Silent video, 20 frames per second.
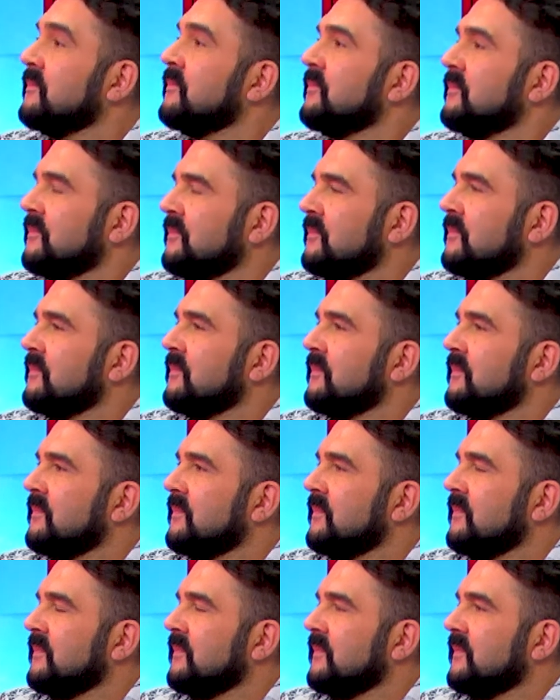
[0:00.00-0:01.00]

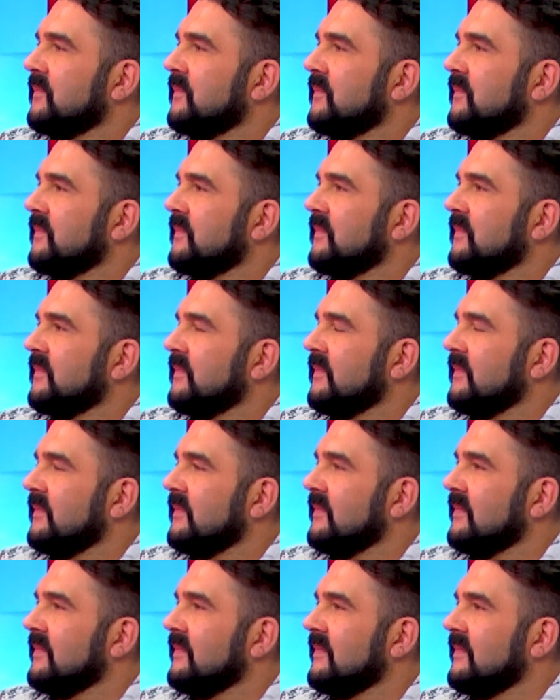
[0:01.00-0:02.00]

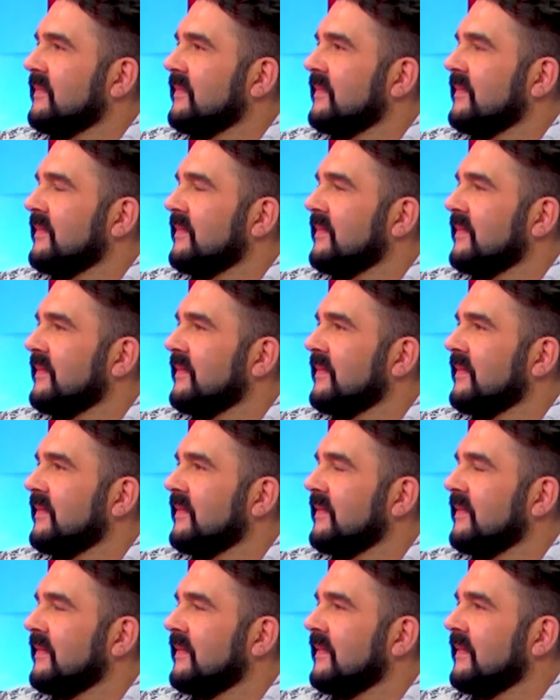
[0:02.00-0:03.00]

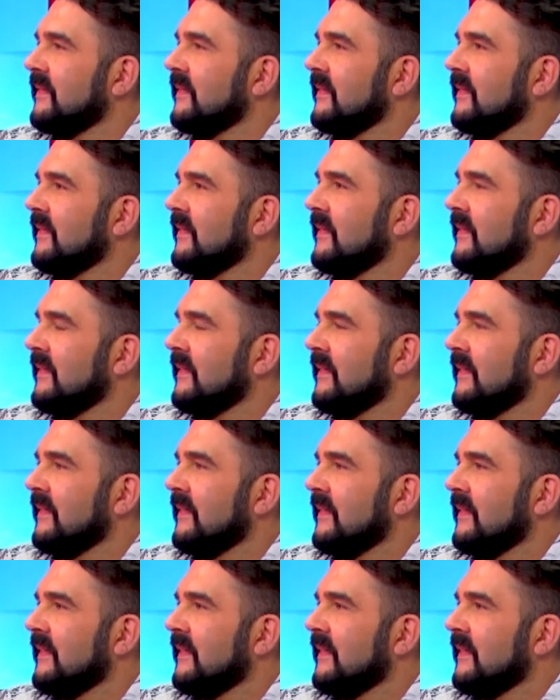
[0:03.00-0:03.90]
No words are spoken by the person on screen.